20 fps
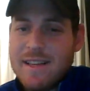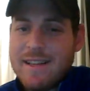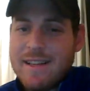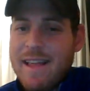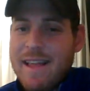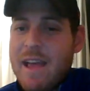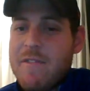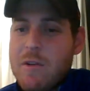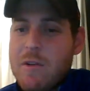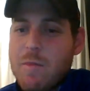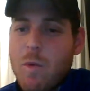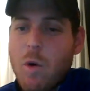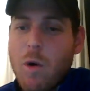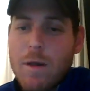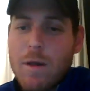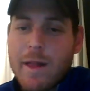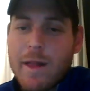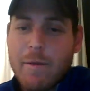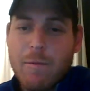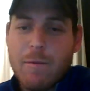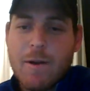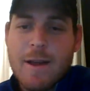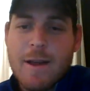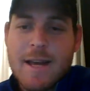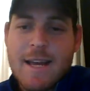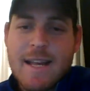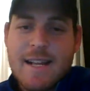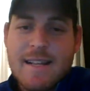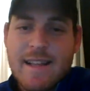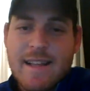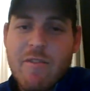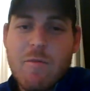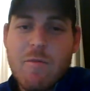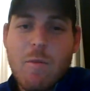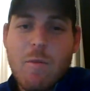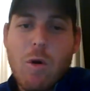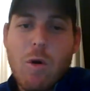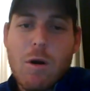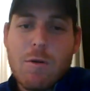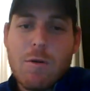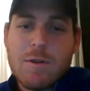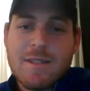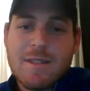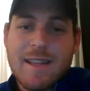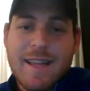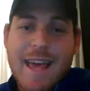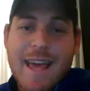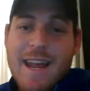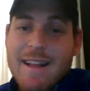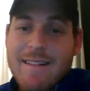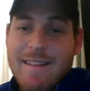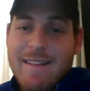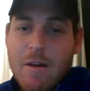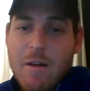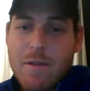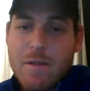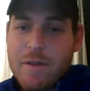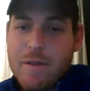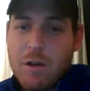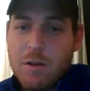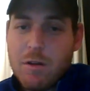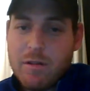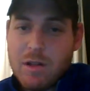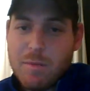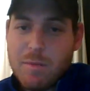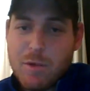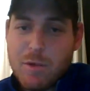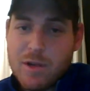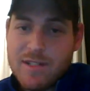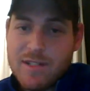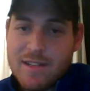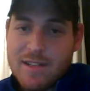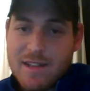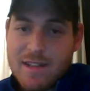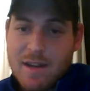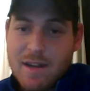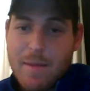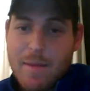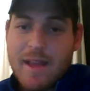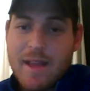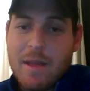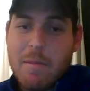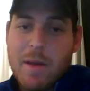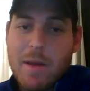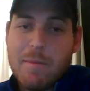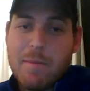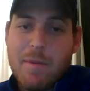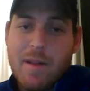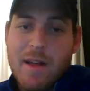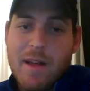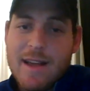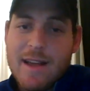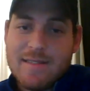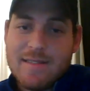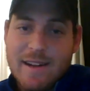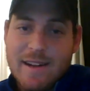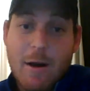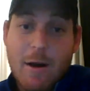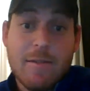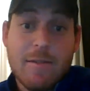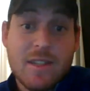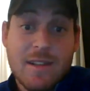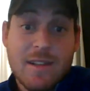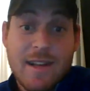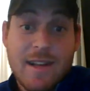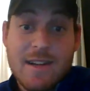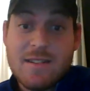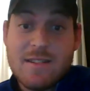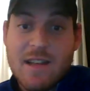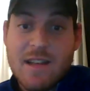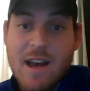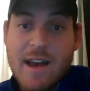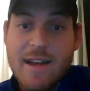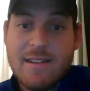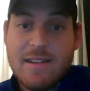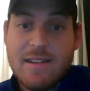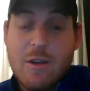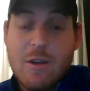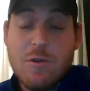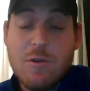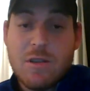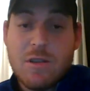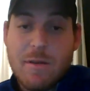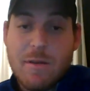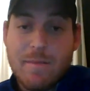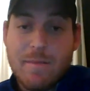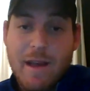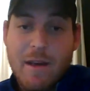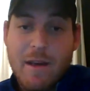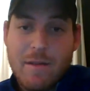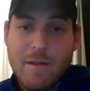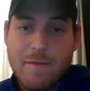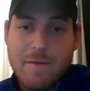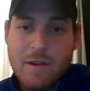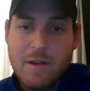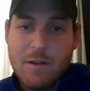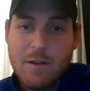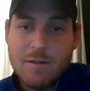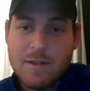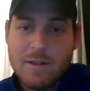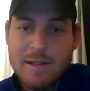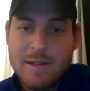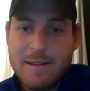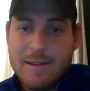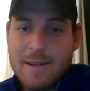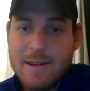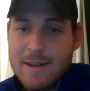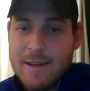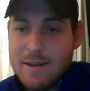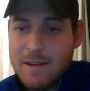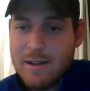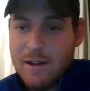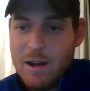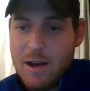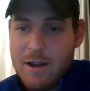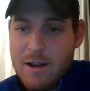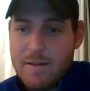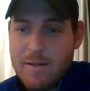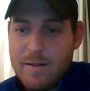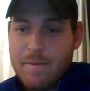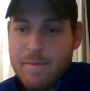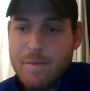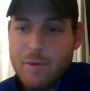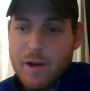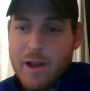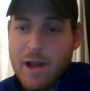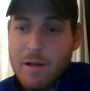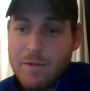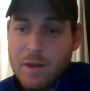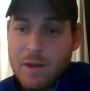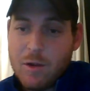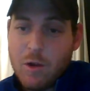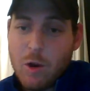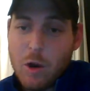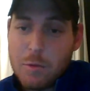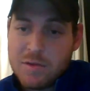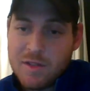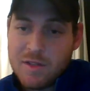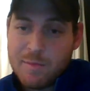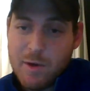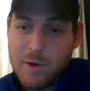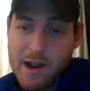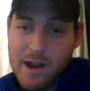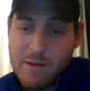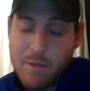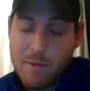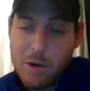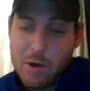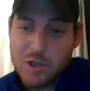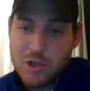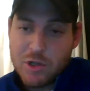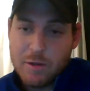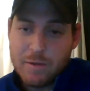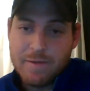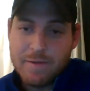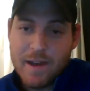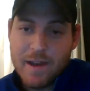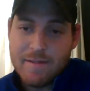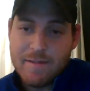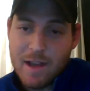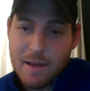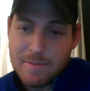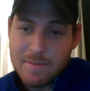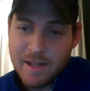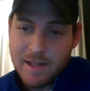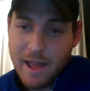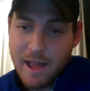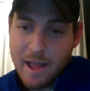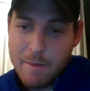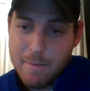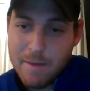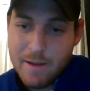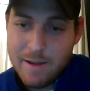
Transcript: Like David Moore was getting down the field in the preseason and making big plays, and all of a sudden they decide to use him down the field and not bring out the corpse of Brandon Marshall 5 times a game.